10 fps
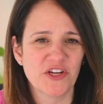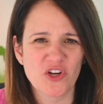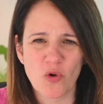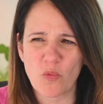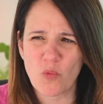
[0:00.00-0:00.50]
You
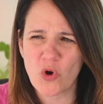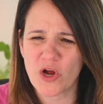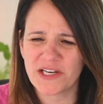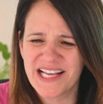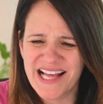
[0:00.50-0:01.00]
don't
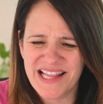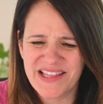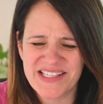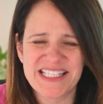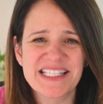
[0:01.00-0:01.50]
want
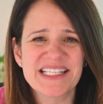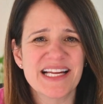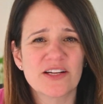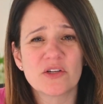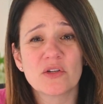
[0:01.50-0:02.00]
the
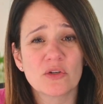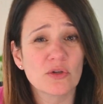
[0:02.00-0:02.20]
stale